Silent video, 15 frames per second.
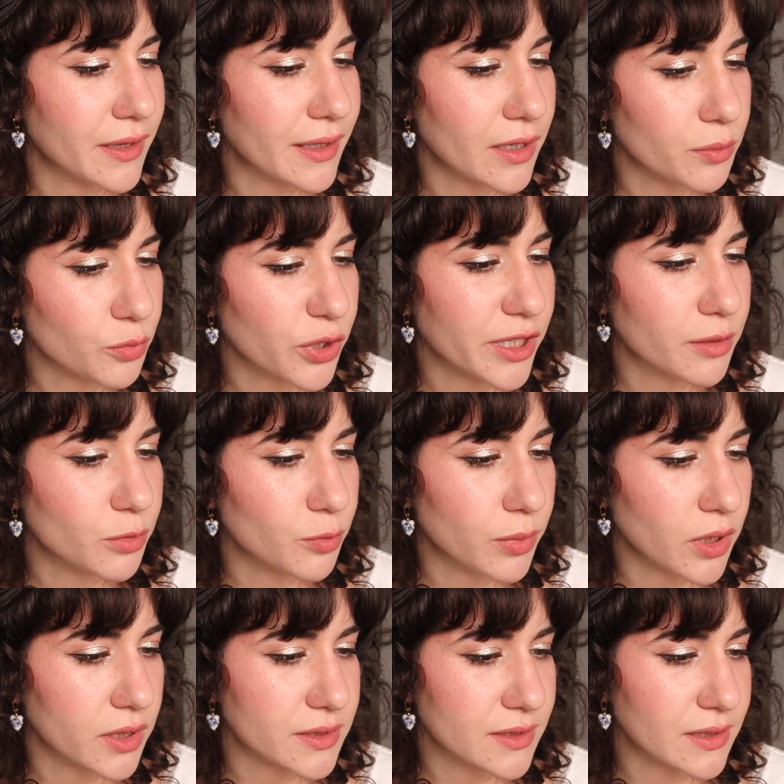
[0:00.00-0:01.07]
Unbreakable
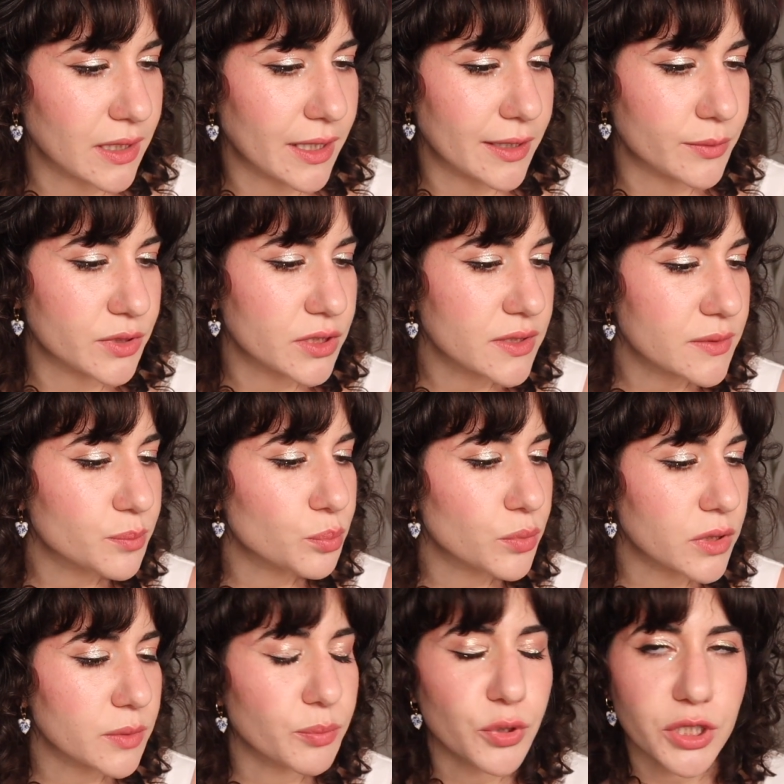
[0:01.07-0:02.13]
Bonds line, which is a
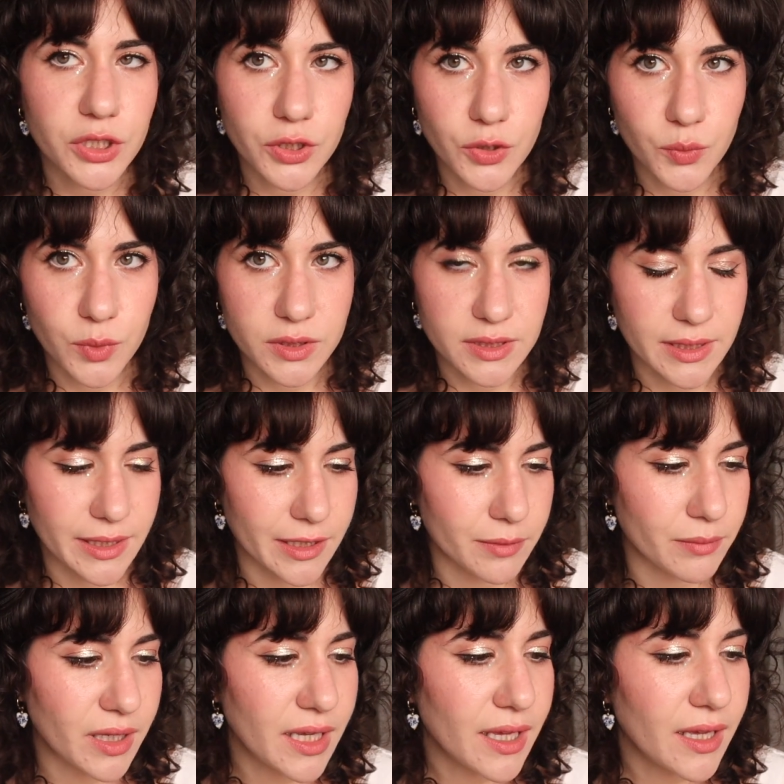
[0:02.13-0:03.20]
pretty new one to
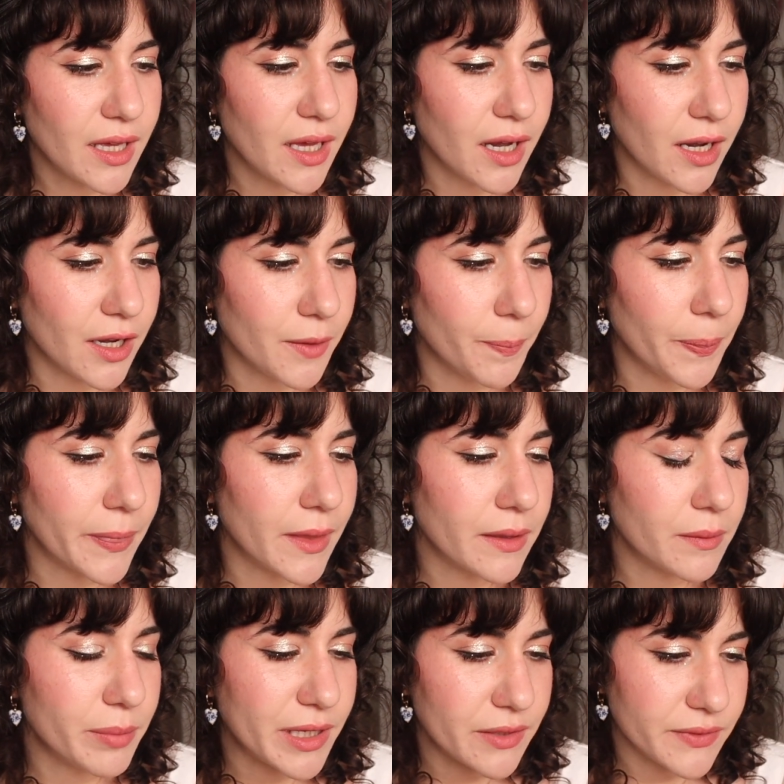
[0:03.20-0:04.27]
them.
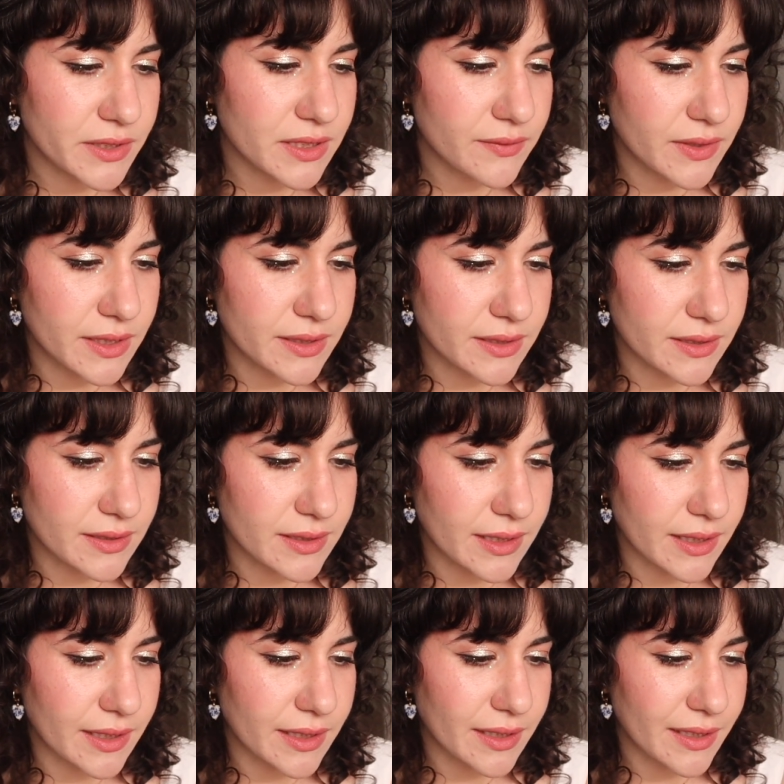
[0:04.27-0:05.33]
The benefits of this is
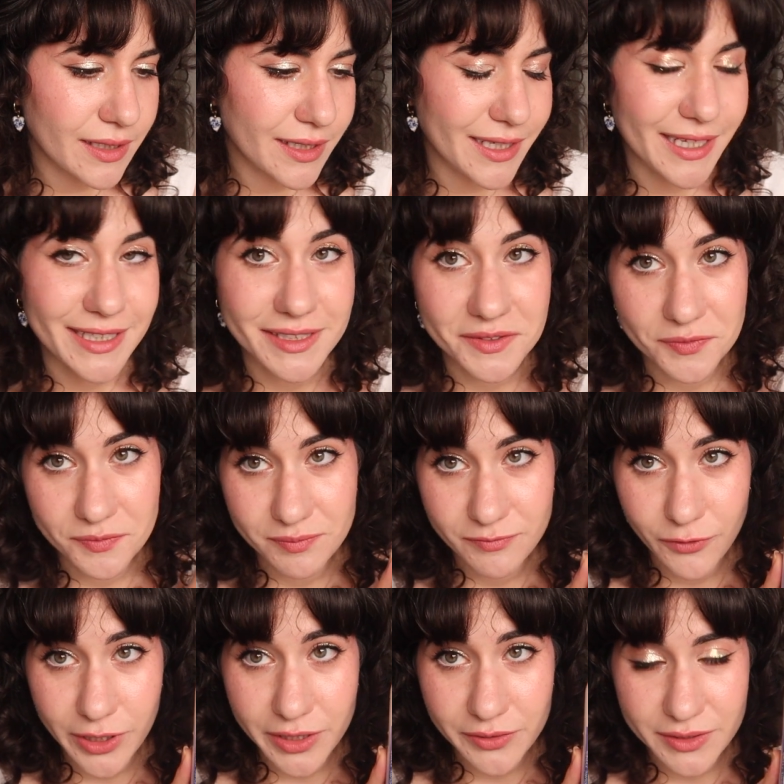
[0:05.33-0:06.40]
that it's
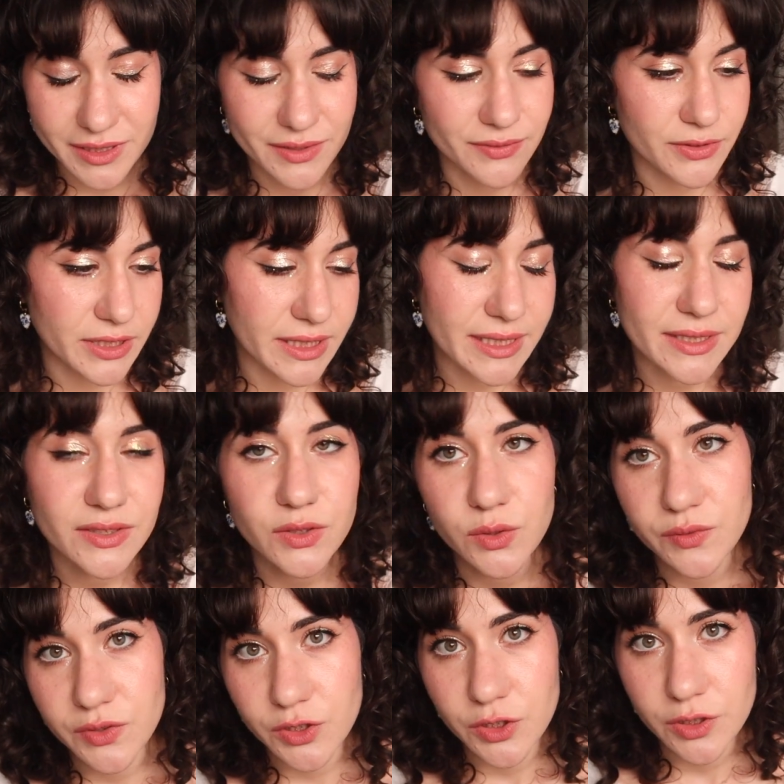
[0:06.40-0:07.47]
fragrance free, so
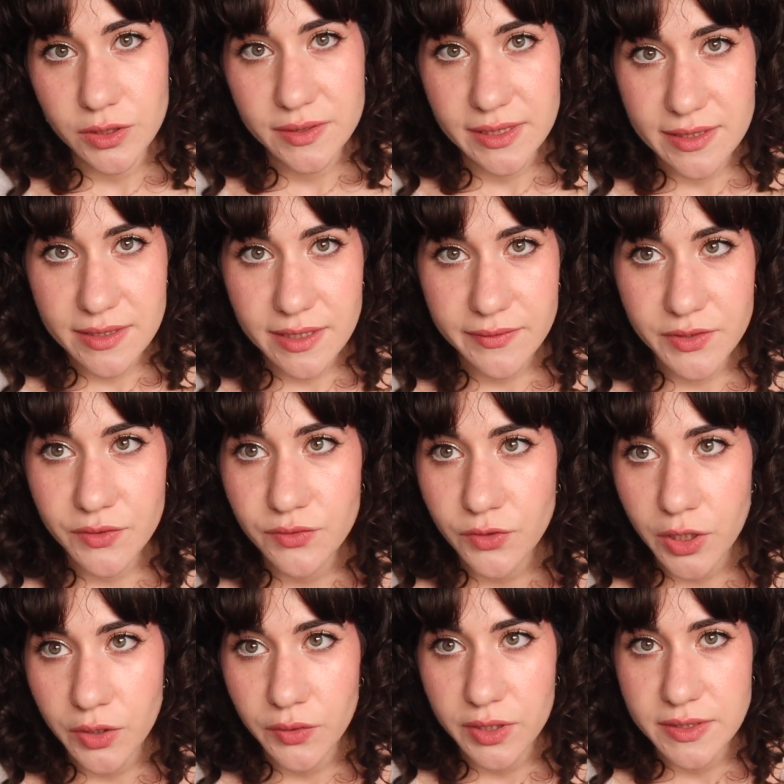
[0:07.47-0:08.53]
if you're sensitive to
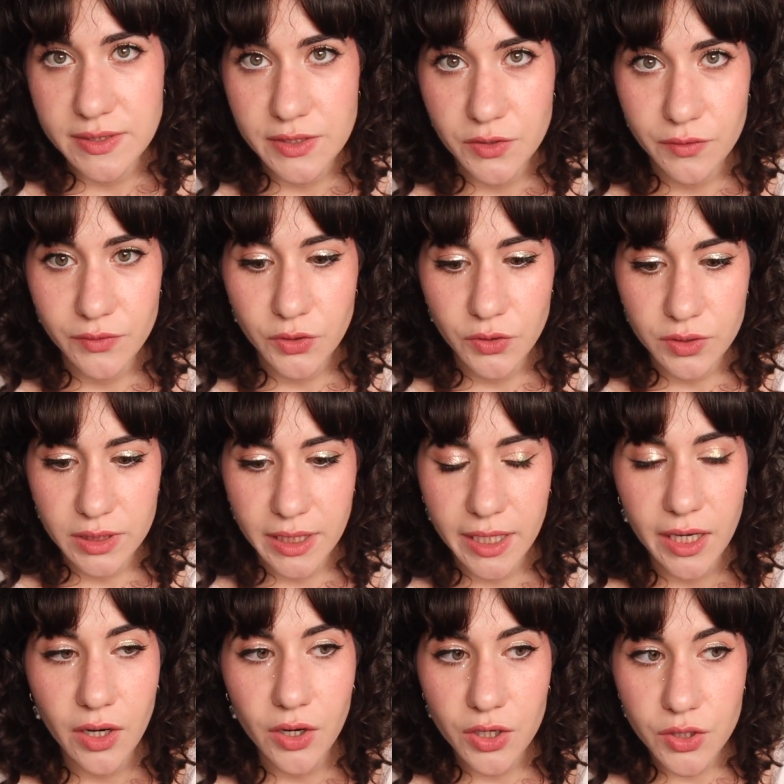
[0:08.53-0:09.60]
fragrance and you have curly
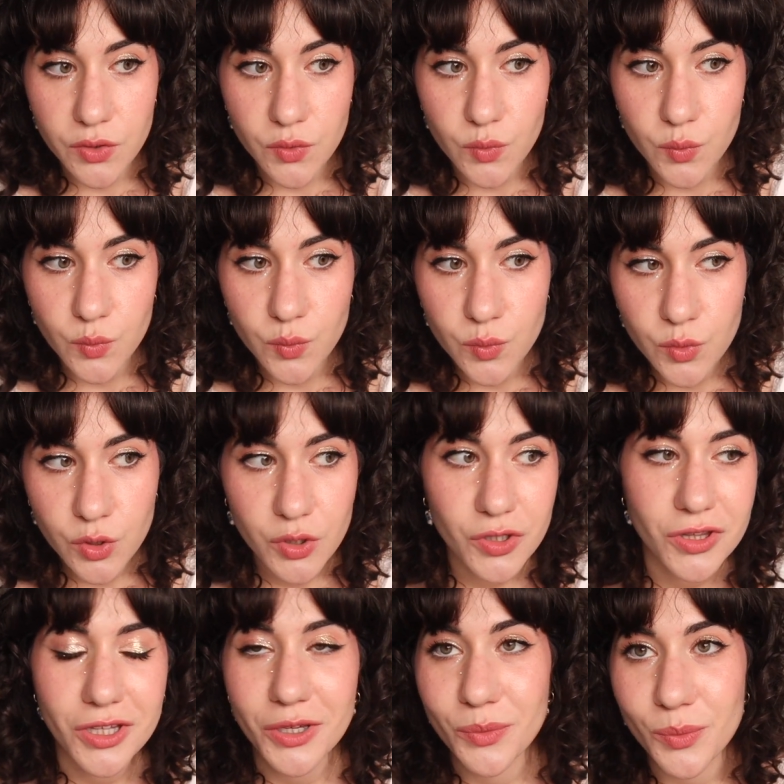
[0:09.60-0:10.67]
hair and you
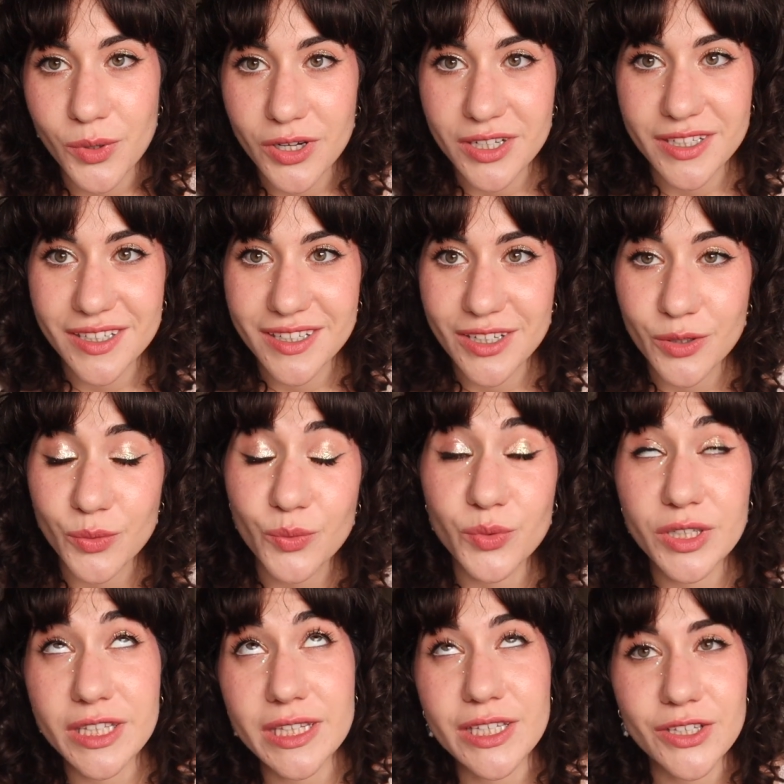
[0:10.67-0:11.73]
like want a
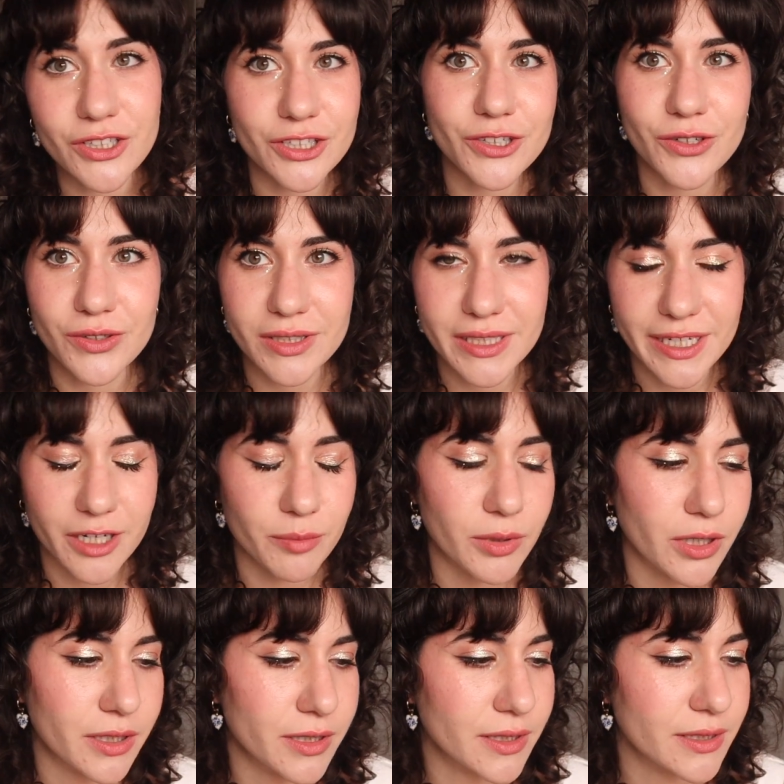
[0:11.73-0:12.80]
really good curly hair
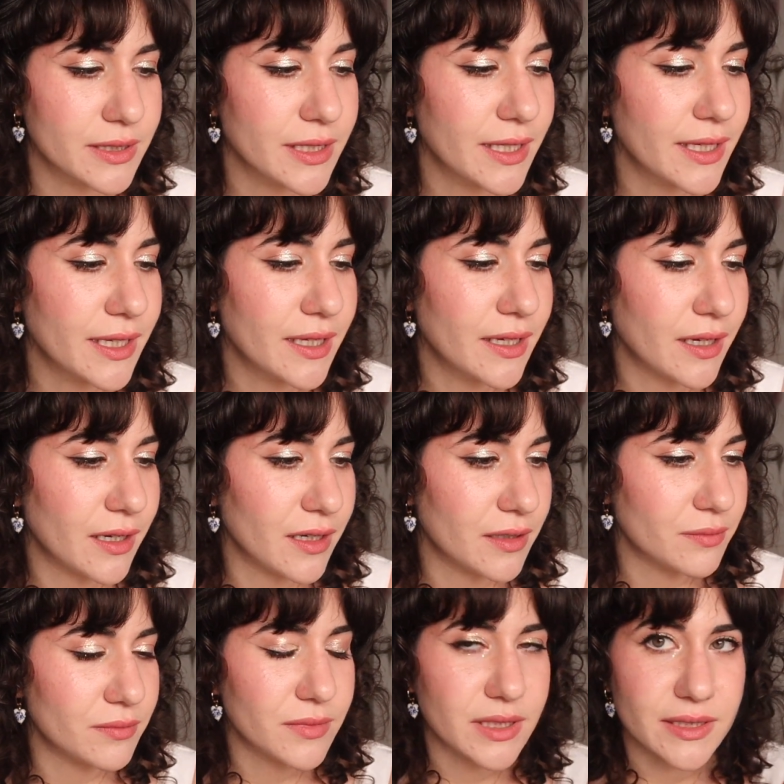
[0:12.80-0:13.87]
product,
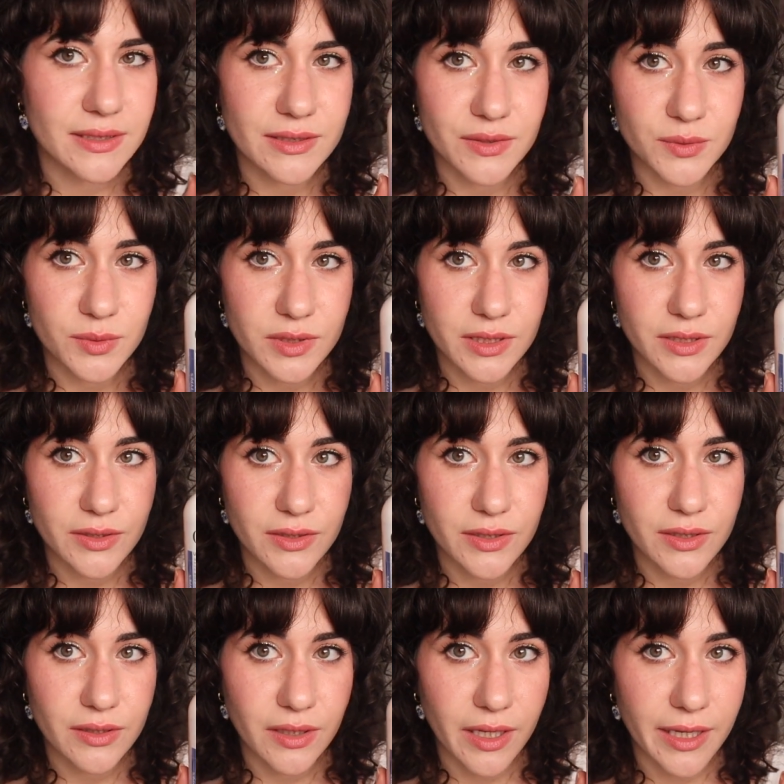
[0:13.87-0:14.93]
this is a really
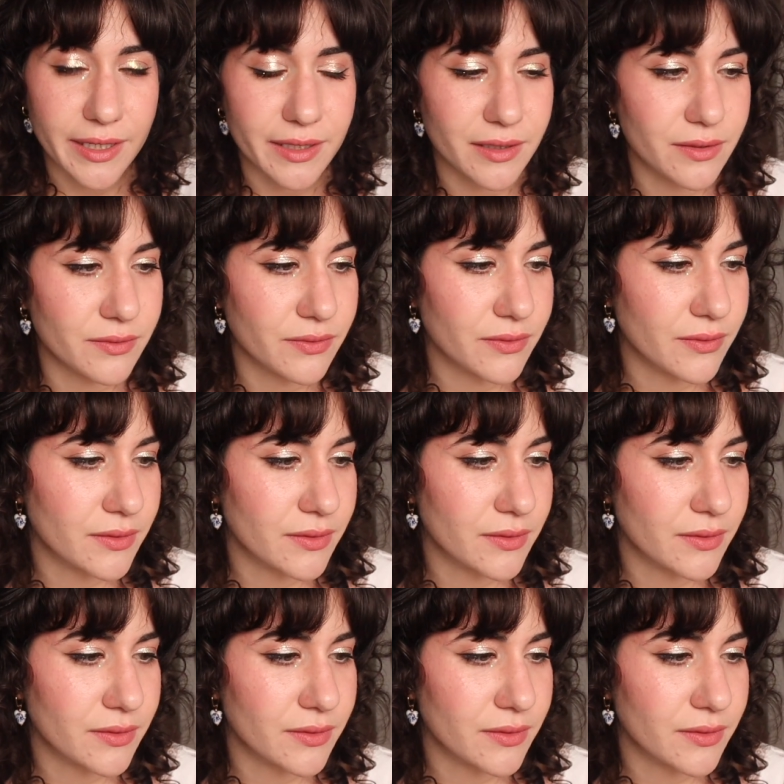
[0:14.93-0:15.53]
good line of